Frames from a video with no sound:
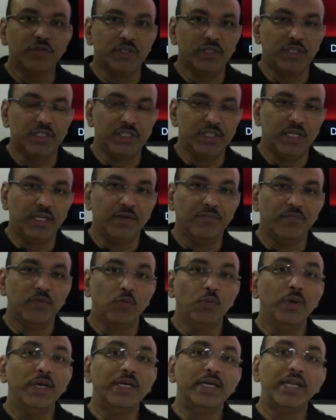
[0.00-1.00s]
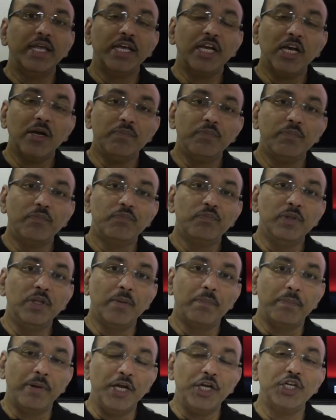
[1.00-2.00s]
surgery? We take up
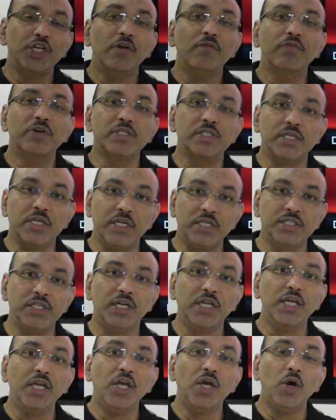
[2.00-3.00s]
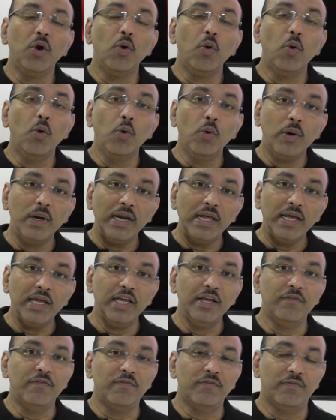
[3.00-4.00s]
the patient for surgery only
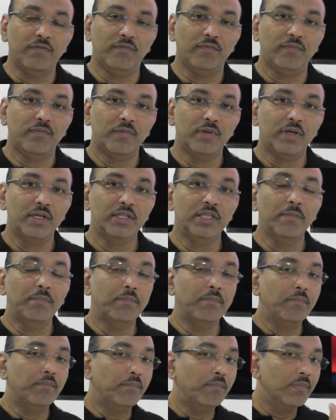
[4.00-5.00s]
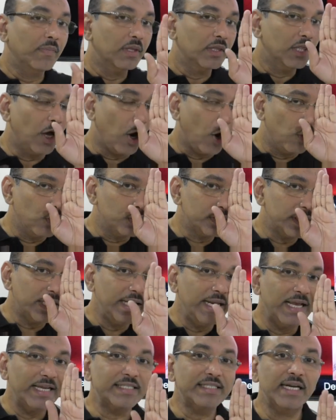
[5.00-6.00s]
if the
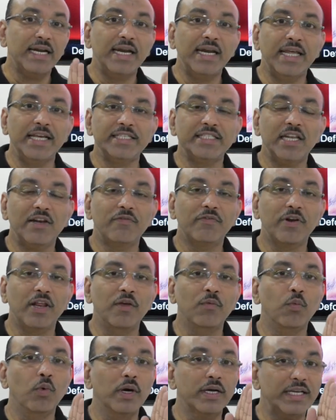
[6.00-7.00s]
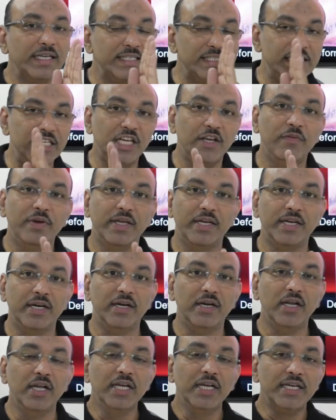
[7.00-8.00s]
outside external nasal framework is deviated.
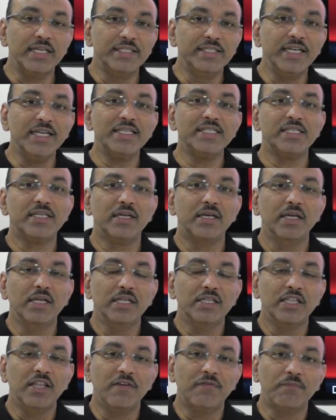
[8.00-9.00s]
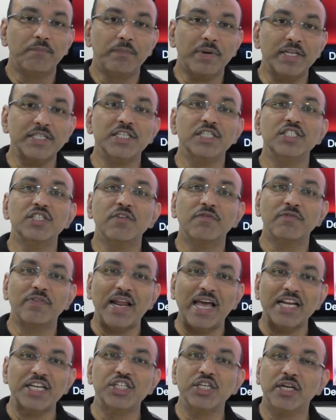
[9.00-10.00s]
Just the presence of
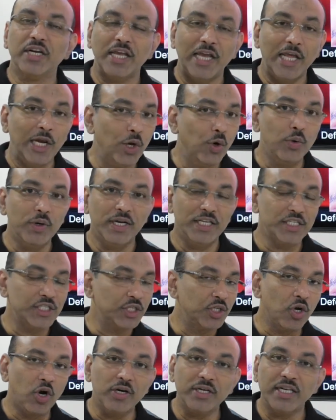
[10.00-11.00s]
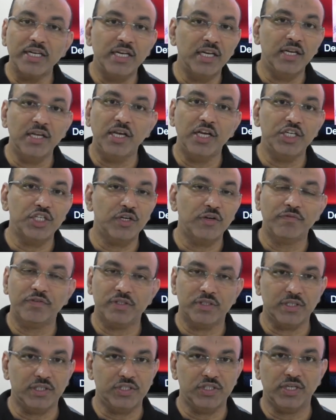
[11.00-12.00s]
fracture alone is not an indication for
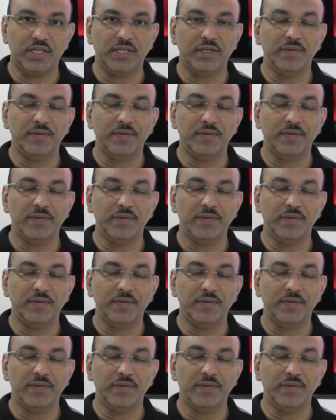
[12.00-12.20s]
surgery.